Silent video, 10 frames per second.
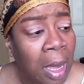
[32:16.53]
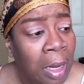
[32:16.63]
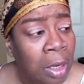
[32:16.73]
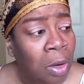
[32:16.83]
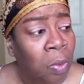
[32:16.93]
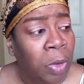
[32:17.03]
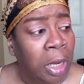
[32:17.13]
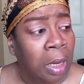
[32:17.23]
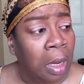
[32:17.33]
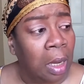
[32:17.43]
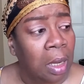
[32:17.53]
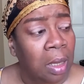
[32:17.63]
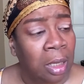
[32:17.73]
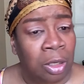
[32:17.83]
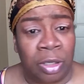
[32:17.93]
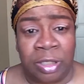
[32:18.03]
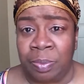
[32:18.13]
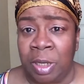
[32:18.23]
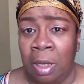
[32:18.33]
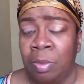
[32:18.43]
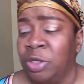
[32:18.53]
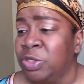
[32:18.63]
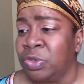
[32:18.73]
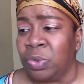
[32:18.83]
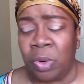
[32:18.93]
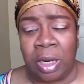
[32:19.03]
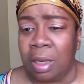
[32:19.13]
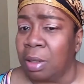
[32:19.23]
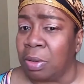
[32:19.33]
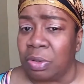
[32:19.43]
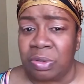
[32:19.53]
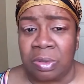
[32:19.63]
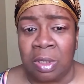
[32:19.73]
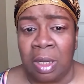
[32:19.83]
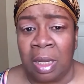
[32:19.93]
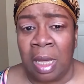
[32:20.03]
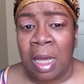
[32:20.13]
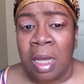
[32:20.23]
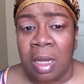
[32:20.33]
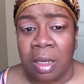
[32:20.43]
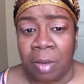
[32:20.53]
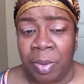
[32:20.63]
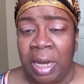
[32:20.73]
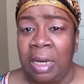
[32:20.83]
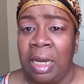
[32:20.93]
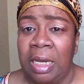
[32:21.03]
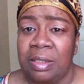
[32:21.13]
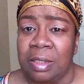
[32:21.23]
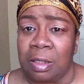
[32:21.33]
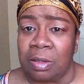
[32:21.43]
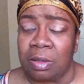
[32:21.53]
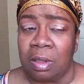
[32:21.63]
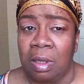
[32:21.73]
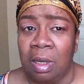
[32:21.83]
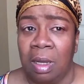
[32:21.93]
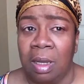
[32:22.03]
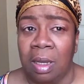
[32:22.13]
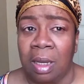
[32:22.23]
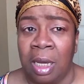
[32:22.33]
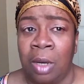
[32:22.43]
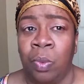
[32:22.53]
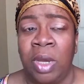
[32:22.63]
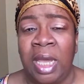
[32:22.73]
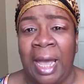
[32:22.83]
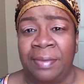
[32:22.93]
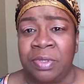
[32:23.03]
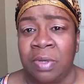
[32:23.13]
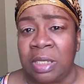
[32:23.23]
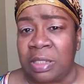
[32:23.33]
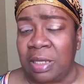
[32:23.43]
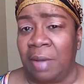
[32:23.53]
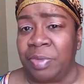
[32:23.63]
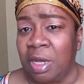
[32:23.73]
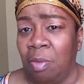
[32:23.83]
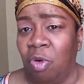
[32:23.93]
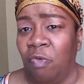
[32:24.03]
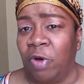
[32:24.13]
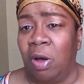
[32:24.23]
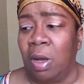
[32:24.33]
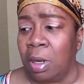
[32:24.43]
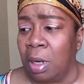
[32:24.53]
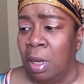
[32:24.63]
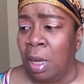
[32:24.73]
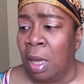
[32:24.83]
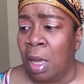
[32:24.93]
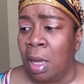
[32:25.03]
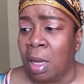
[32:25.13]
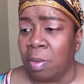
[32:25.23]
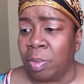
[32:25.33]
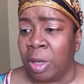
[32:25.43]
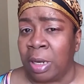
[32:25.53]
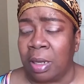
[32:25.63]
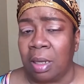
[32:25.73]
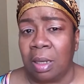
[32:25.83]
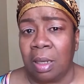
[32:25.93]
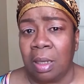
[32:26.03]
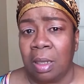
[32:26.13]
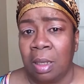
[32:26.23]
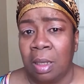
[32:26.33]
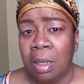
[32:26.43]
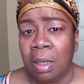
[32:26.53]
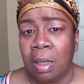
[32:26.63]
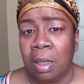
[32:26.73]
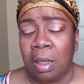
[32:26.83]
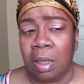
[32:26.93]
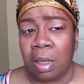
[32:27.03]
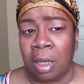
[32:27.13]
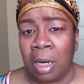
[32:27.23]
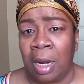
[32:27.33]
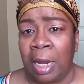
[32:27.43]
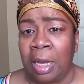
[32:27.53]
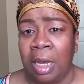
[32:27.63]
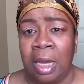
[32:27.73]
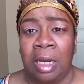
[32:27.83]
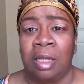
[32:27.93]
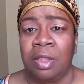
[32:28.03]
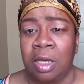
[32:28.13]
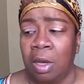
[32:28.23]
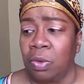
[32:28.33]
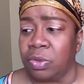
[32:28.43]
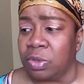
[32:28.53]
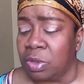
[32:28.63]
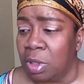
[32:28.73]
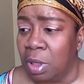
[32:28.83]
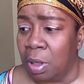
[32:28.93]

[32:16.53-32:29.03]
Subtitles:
I know it's been almost 20 years. The pain eases and we have to accept and move on. But like anything else,